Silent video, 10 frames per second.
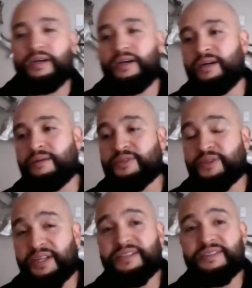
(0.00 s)
So
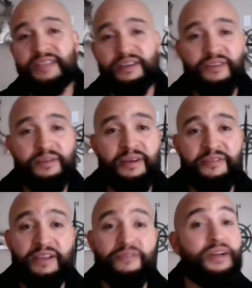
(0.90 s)
that is definitely my
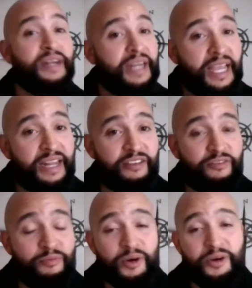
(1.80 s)
favorite
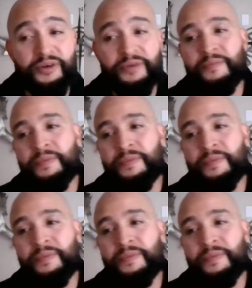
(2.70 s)
native bird.